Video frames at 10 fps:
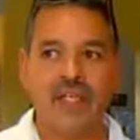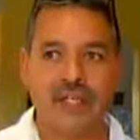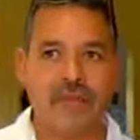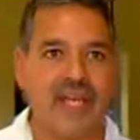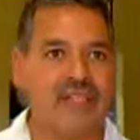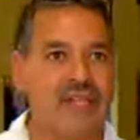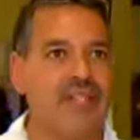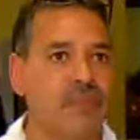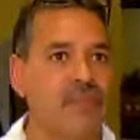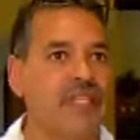could make
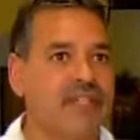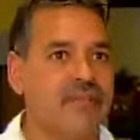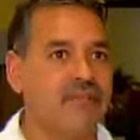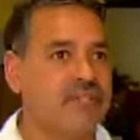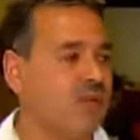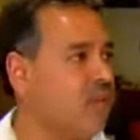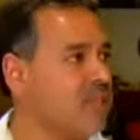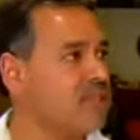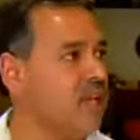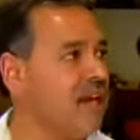such a big difference in
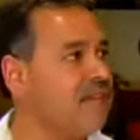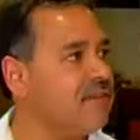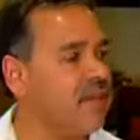one's life.